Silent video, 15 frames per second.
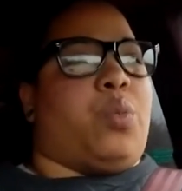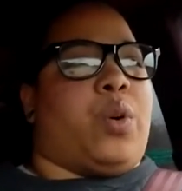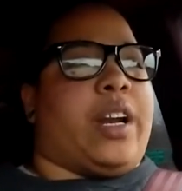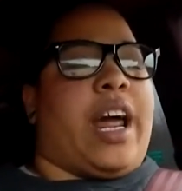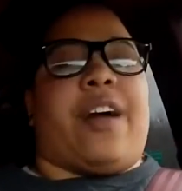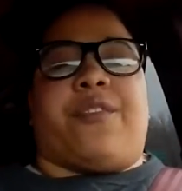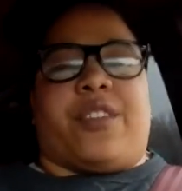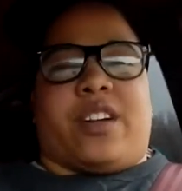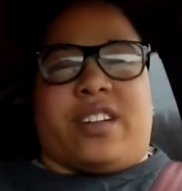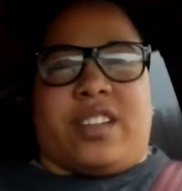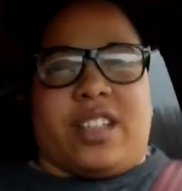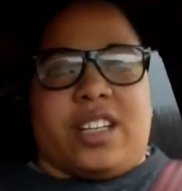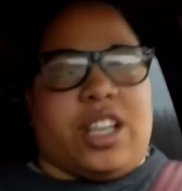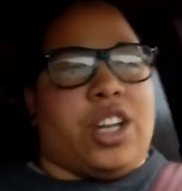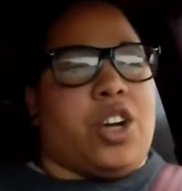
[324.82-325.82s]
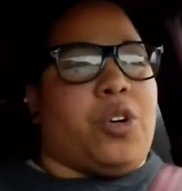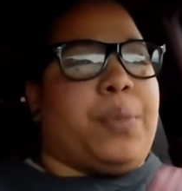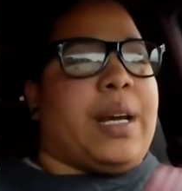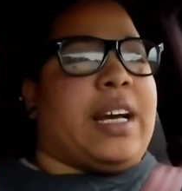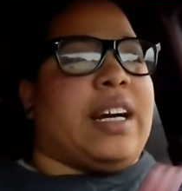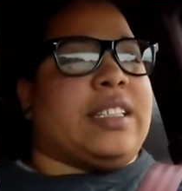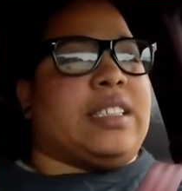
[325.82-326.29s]
whatever, you know,
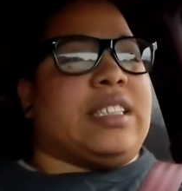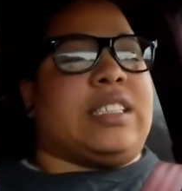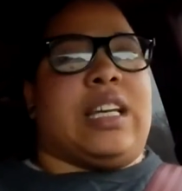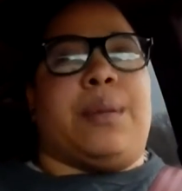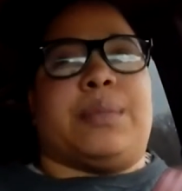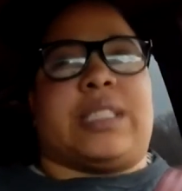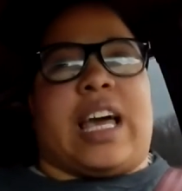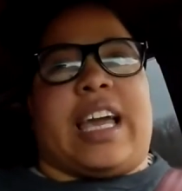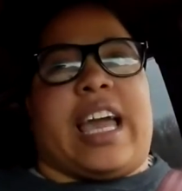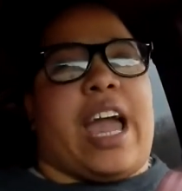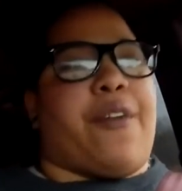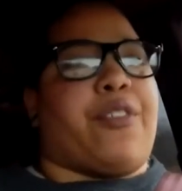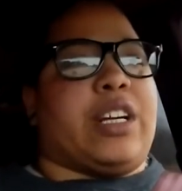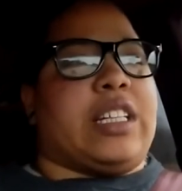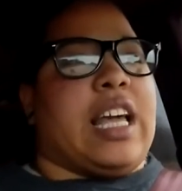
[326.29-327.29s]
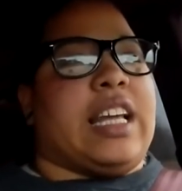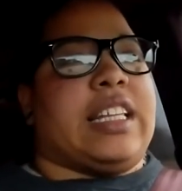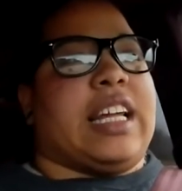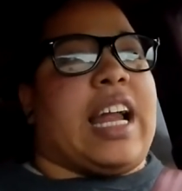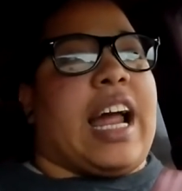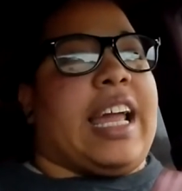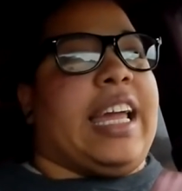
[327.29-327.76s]
because it seems like
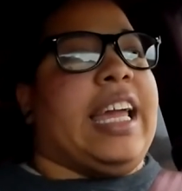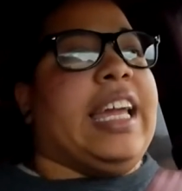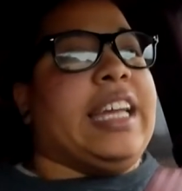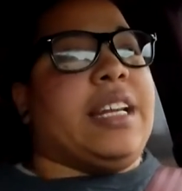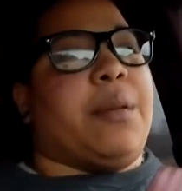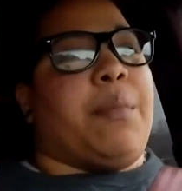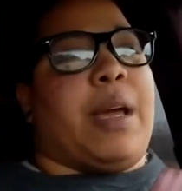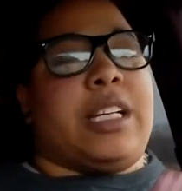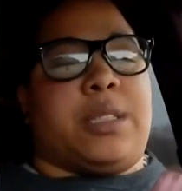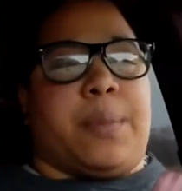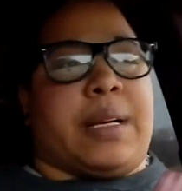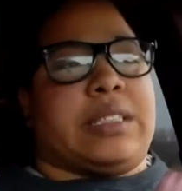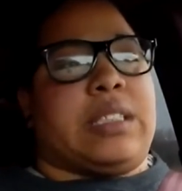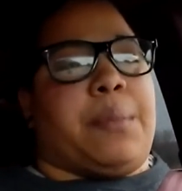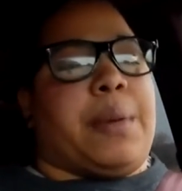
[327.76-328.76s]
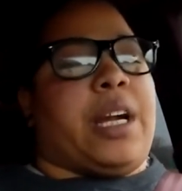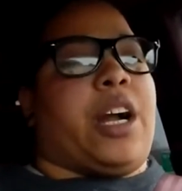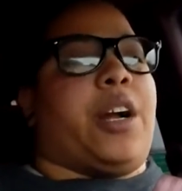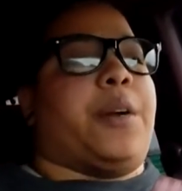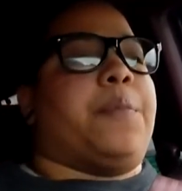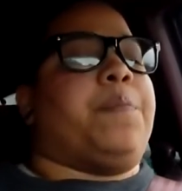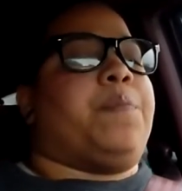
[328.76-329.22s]
everything that I eat makes my stomach
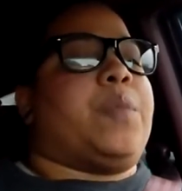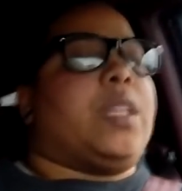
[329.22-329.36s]
hurt.